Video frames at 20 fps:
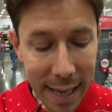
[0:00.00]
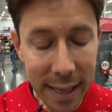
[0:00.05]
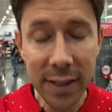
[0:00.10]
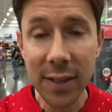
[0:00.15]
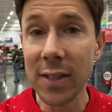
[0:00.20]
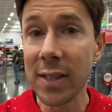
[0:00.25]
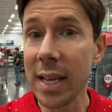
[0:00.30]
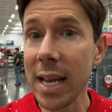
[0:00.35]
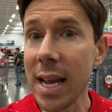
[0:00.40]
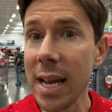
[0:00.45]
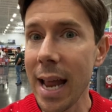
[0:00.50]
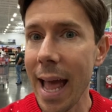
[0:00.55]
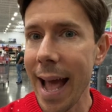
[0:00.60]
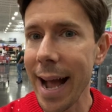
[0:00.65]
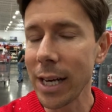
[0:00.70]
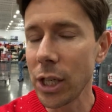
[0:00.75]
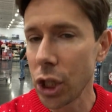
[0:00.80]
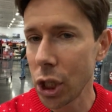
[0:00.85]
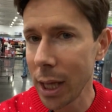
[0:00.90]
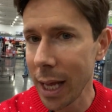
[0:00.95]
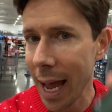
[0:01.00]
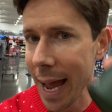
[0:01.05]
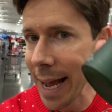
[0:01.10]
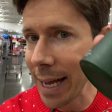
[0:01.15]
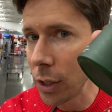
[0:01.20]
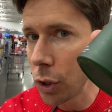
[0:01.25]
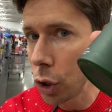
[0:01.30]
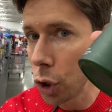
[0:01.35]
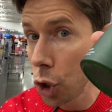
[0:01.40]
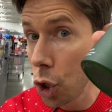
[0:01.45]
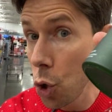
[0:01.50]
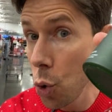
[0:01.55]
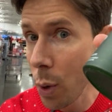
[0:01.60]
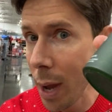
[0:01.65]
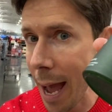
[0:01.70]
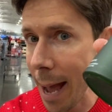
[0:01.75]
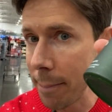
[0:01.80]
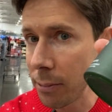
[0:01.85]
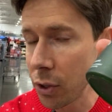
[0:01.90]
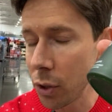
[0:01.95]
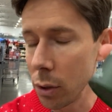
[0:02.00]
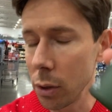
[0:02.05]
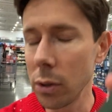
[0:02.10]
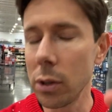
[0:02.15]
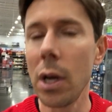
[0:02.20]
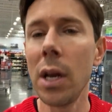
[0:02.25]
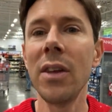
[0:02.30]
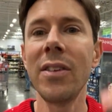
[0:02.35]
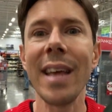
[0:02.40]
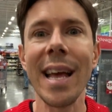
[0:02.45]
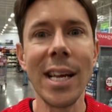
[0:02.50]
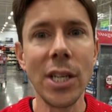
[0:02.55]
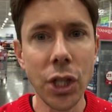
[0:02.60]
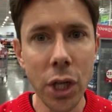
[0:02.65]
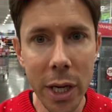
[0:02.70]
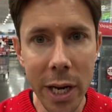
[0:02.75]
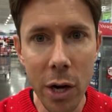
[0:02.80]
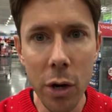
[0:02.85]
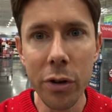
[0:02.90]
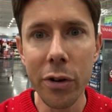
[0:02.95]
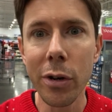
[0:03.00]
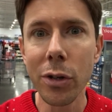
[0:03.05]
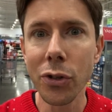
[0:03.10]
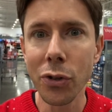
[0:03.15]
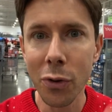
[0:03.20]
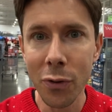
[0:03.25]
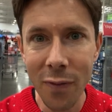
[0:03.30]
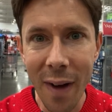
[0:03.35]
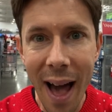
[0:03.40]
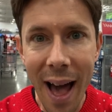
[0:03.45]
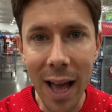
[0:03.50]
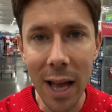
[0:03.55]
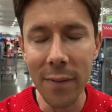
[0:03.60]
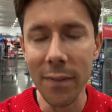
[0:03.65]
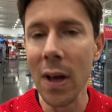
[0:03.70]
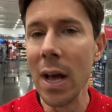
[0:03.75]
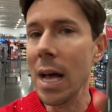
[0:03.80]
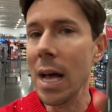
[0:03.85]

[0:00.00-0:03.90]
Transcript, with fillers: Seed actually has two capsules and it's engineered to survive.